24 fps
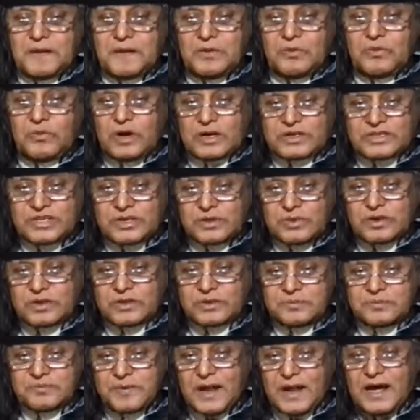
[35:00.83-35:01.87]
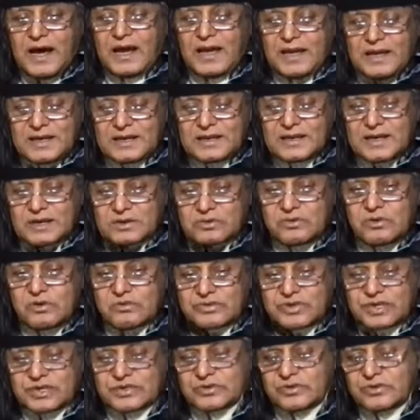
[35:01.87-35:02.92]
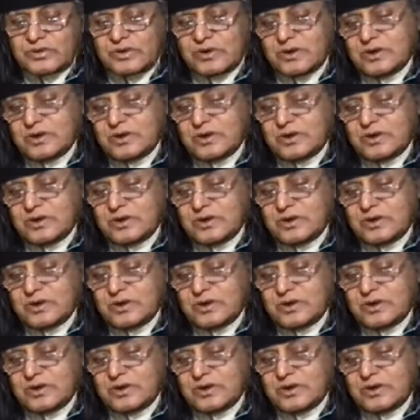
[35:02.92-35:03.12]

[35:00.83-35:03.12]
what she was implying in that quotation,